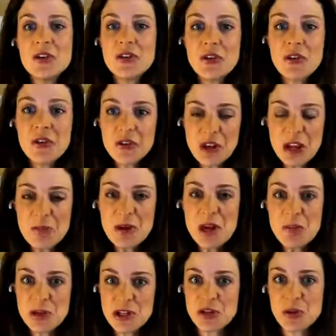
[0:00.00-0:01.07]
So the same
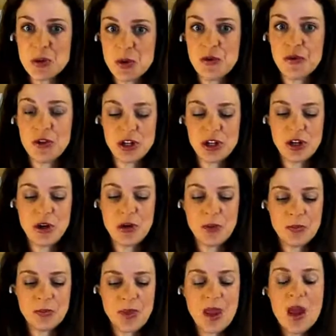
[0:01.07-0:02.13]
can be true for
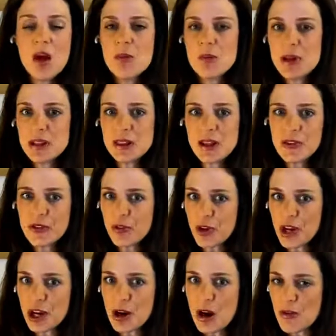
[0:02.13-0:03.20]
you. But let's
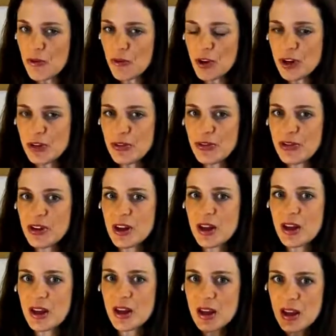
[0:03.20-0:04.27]
figure out first
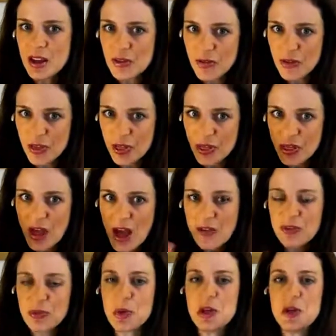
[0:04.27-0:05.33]
if
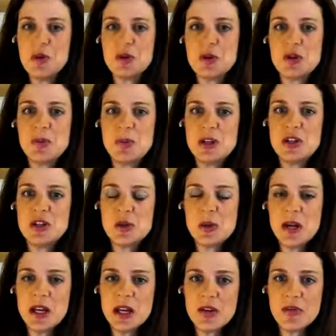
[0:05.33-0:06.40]
that's what you should be
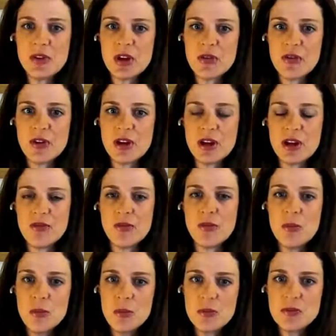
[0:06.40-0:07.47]
doing, if
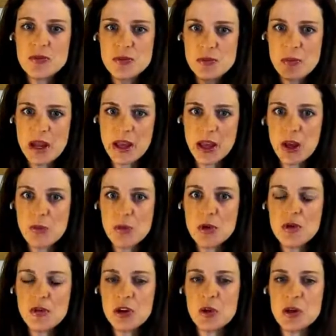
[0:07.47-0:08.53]
making a
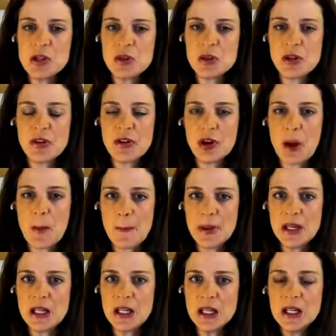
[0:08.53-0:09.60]
move and going to another
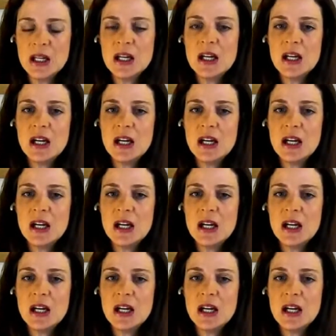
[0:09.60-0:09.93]
company